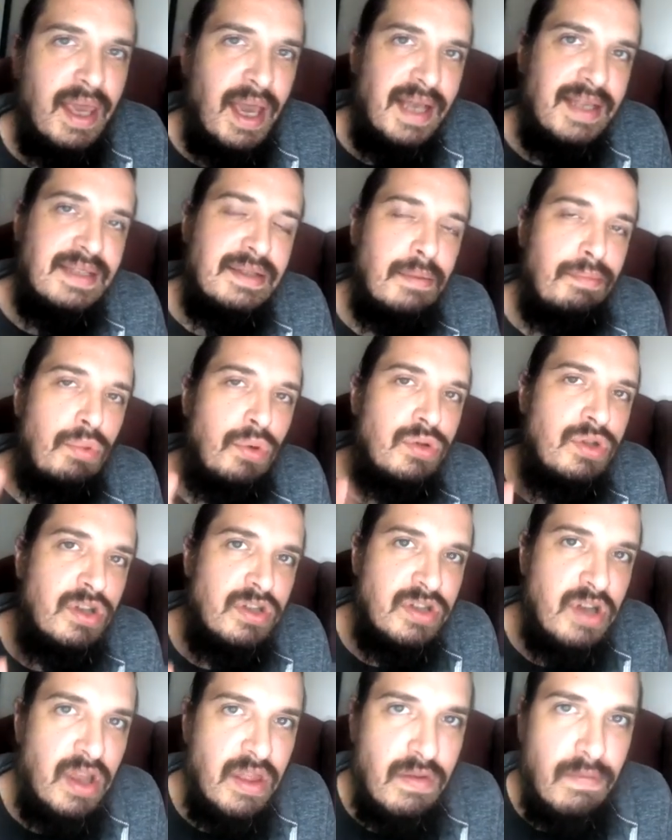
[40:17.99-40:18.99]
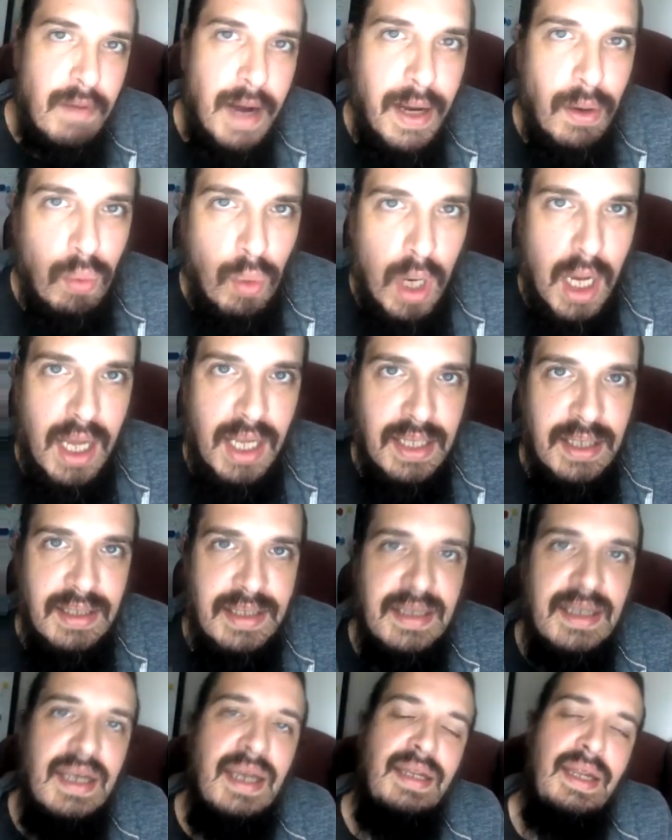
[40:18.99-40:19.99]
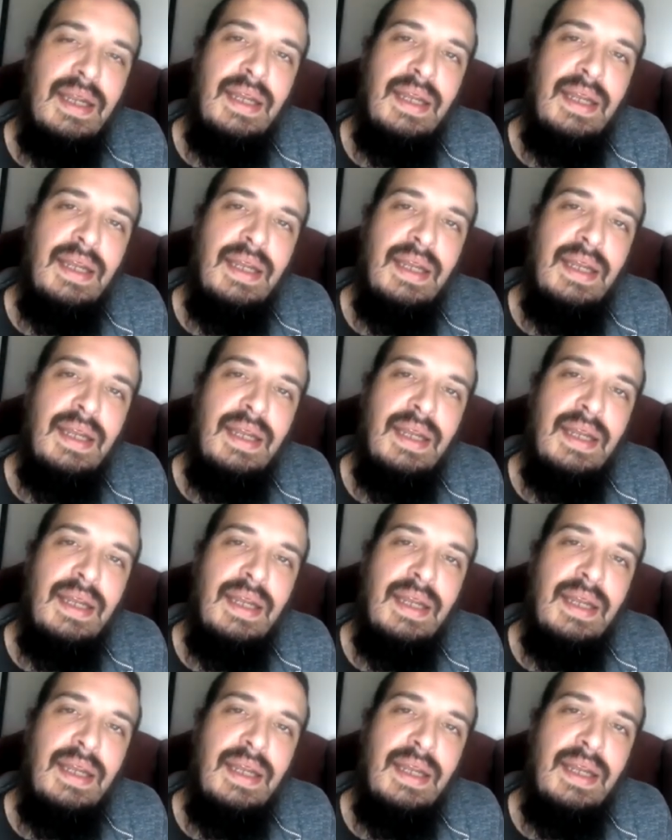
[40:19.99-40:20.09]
Yes, the puntos are the right ones.